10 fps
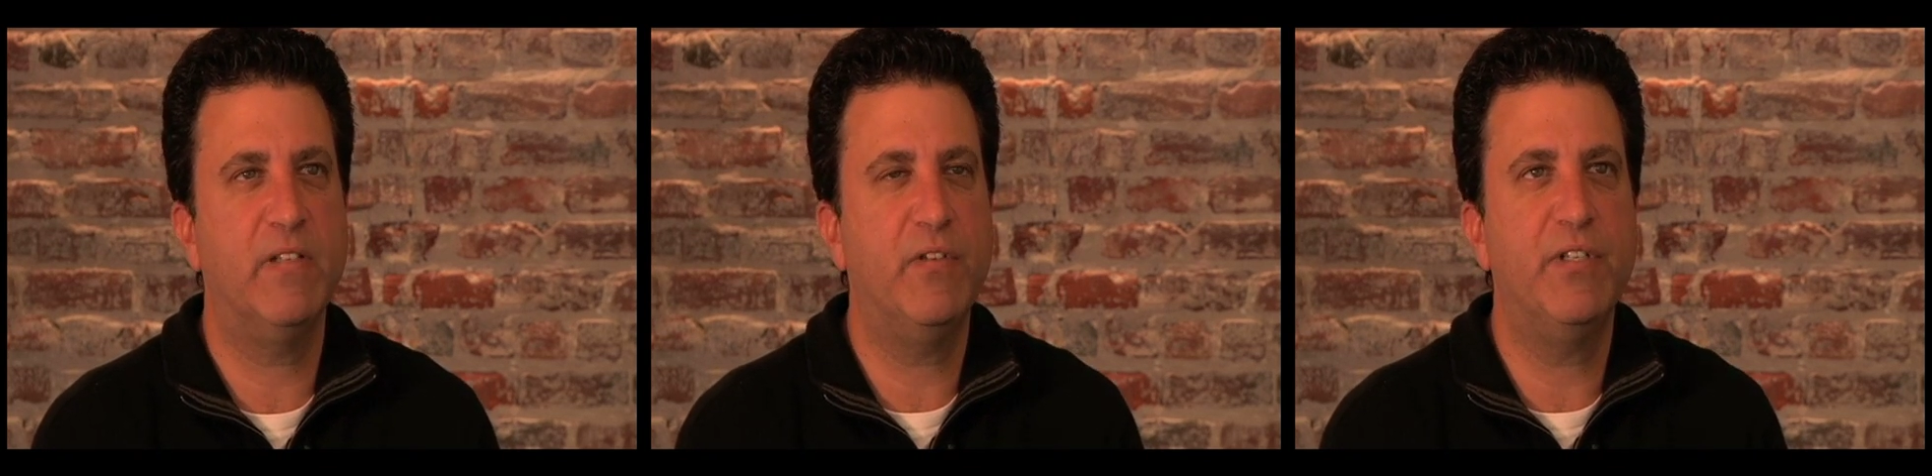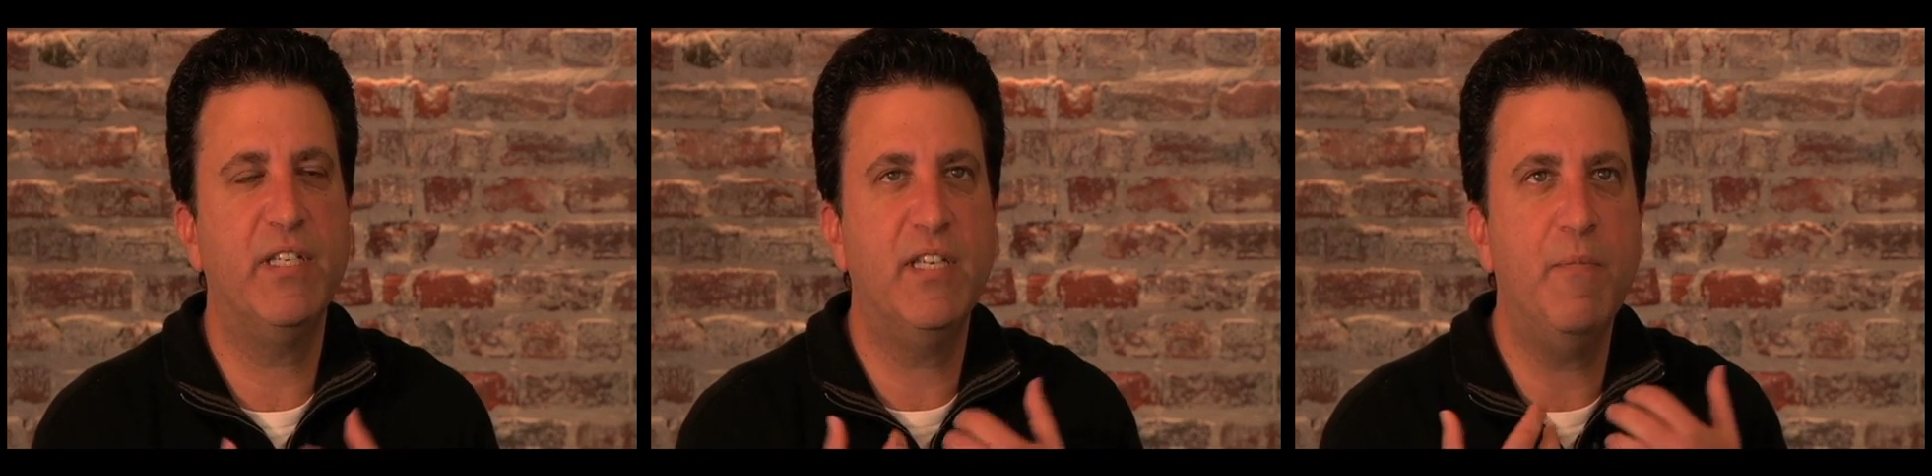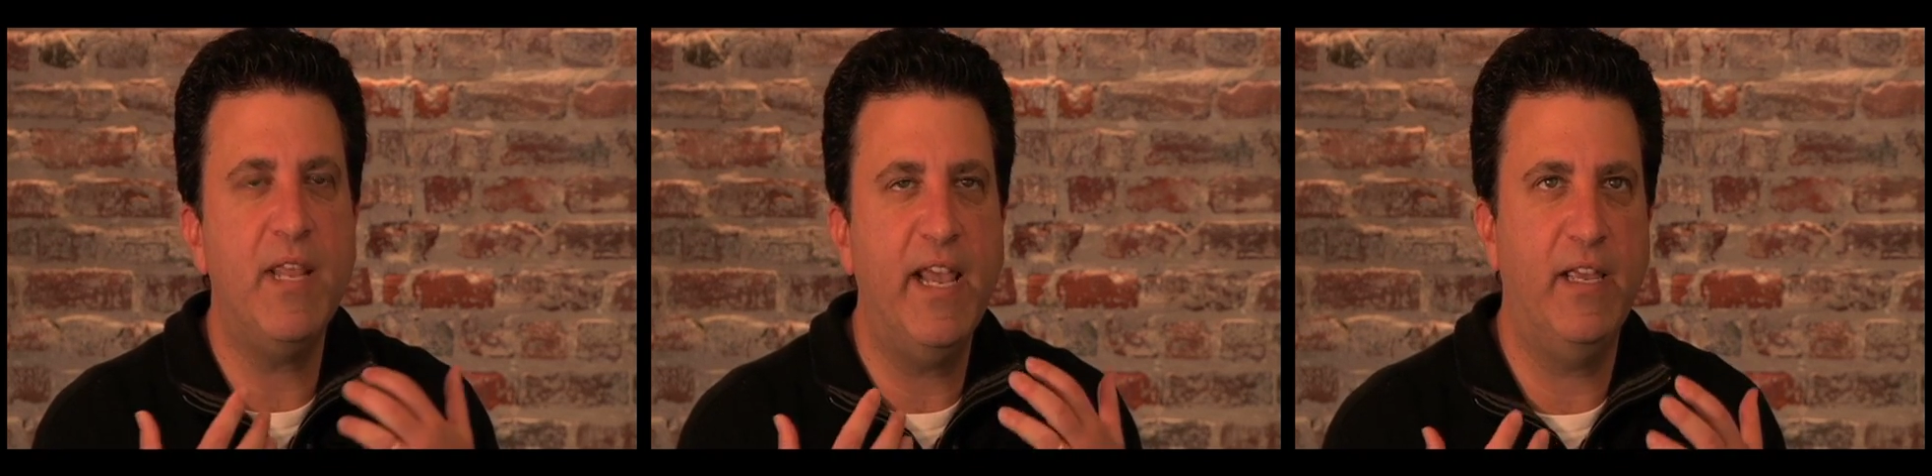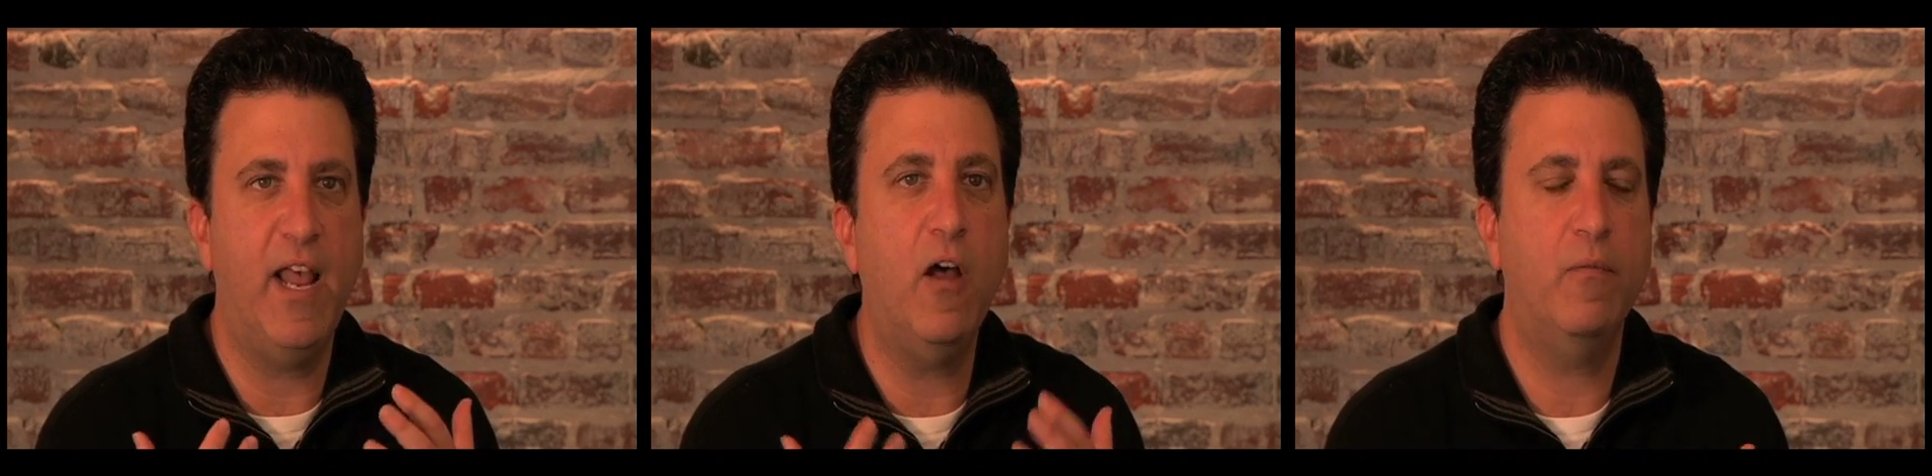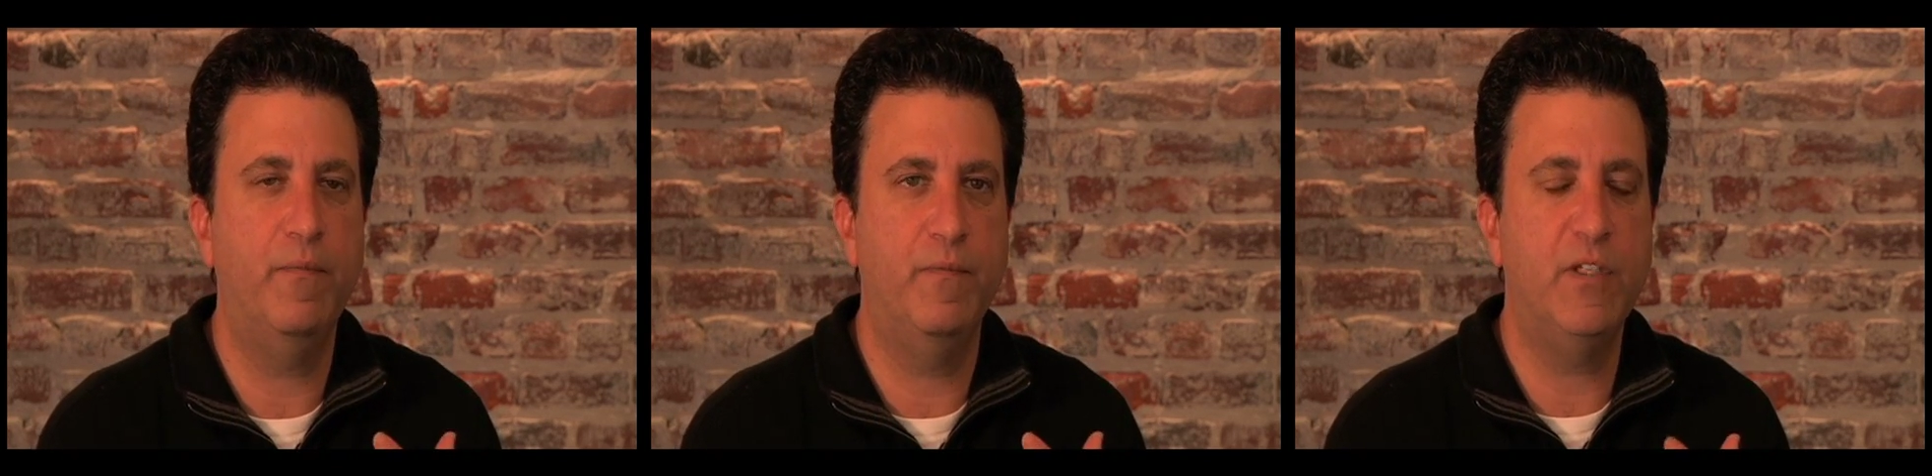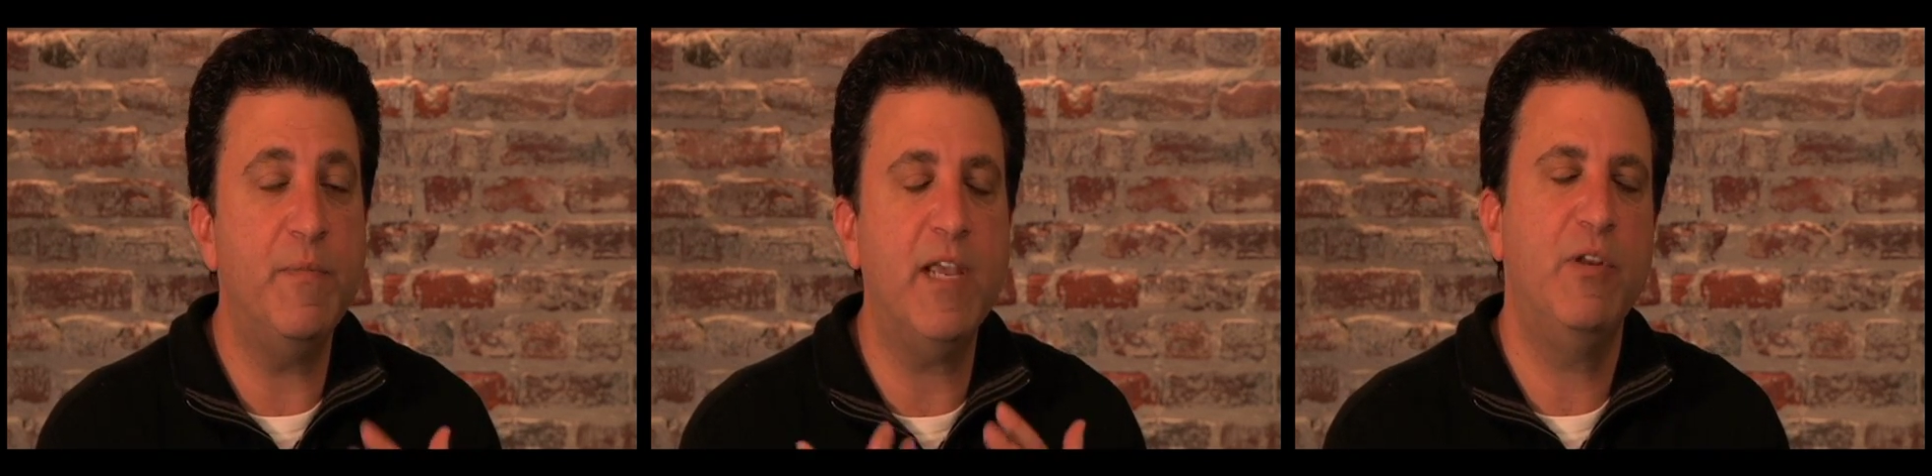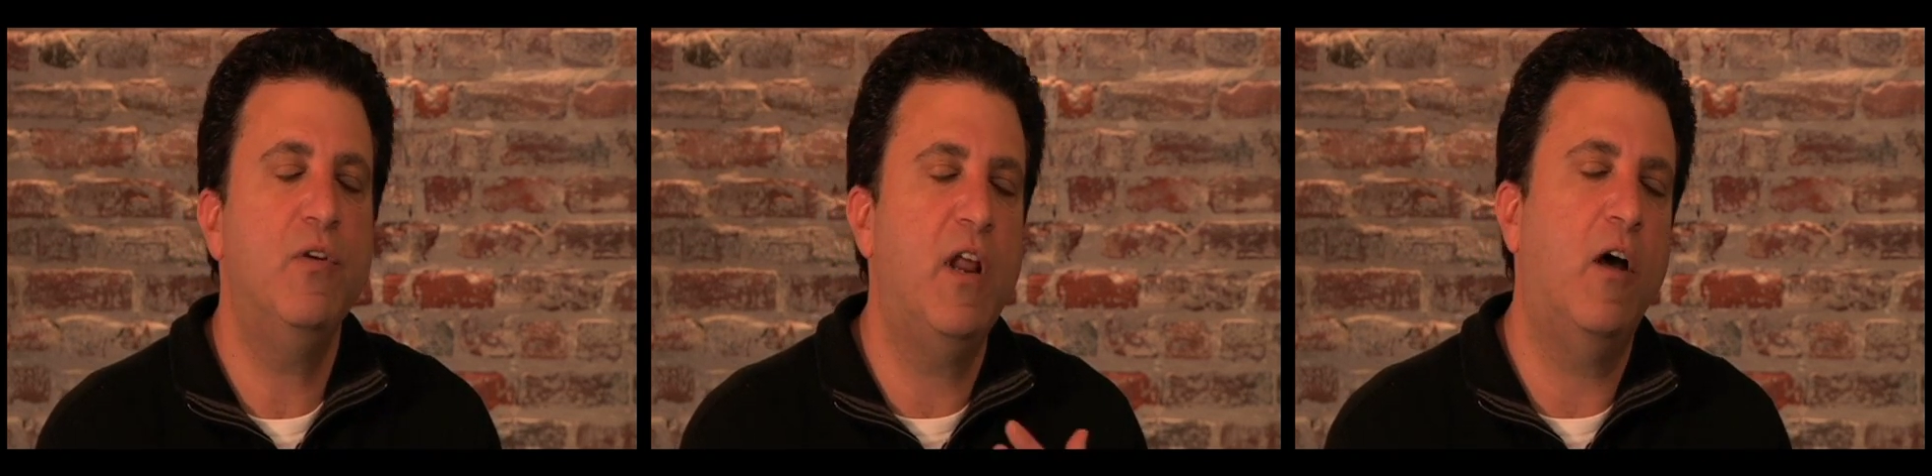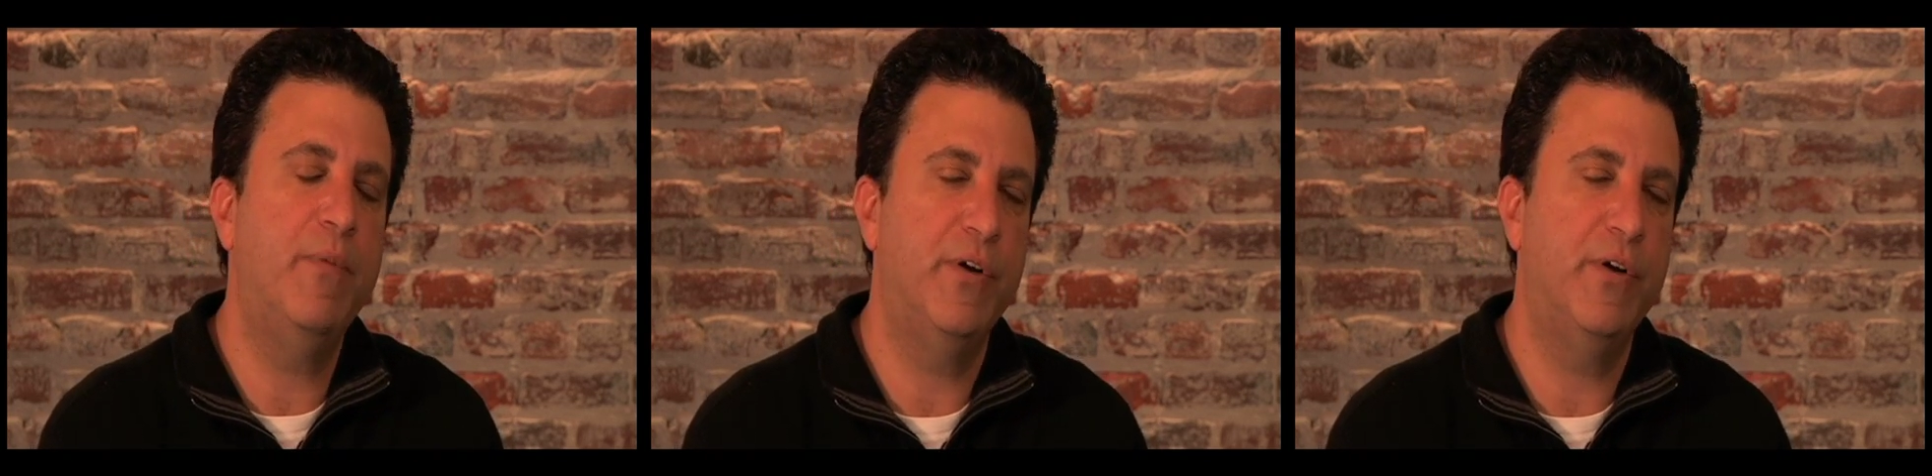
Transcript: just something I could be doing to help